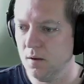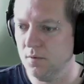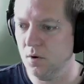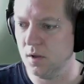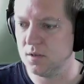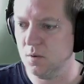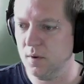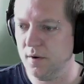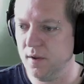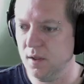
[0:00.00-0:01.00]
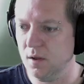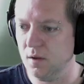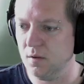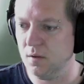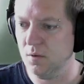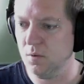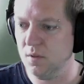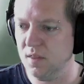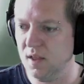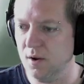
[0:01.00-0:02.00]
Right, so where are you? You're
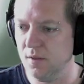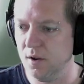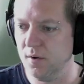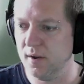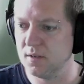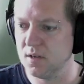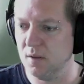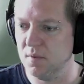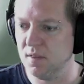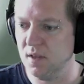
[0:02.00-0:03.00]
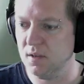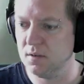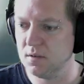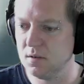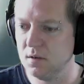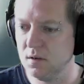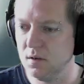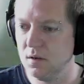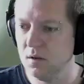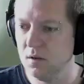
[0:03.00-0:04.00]
there in the grand scheme of things.
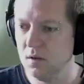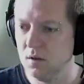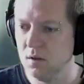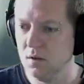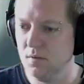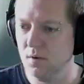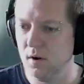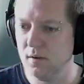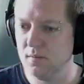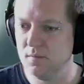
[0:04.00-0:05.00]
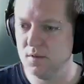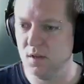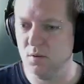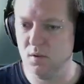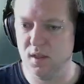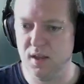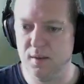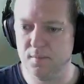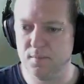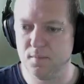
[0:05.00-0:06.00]
Right, so you're there.